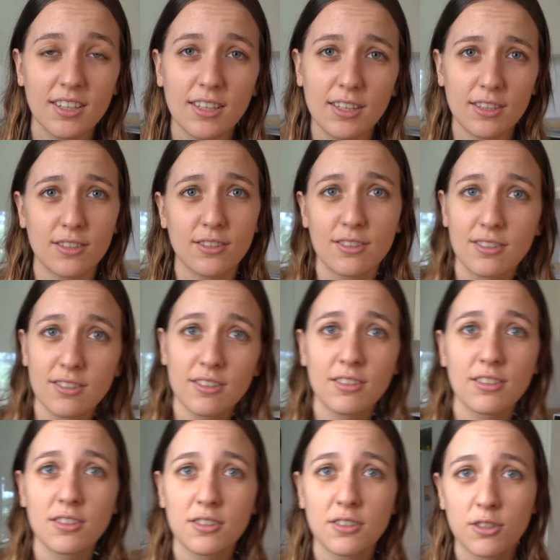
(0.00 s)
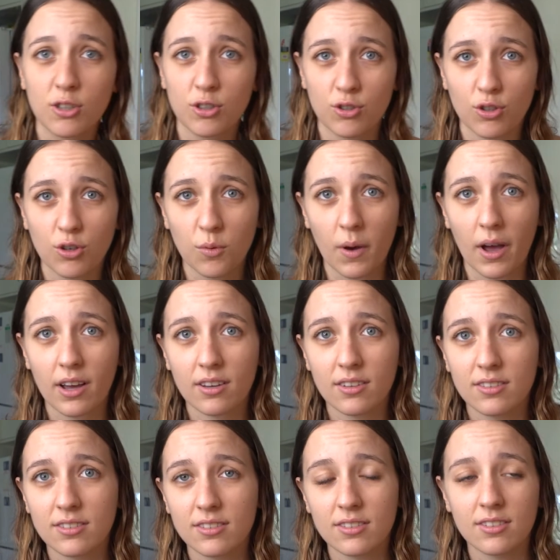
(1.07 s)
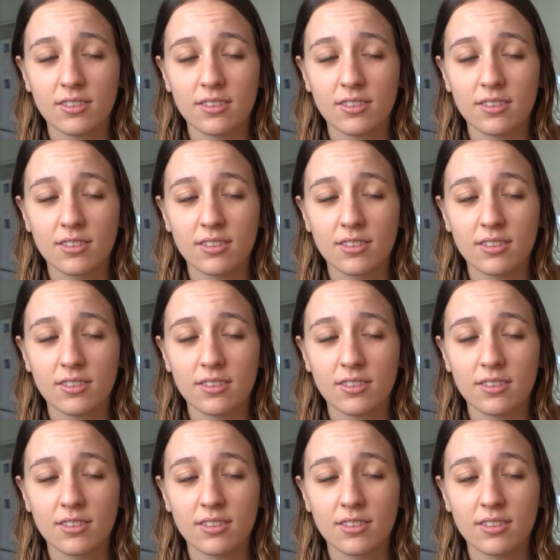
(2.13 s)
is to sugar wax.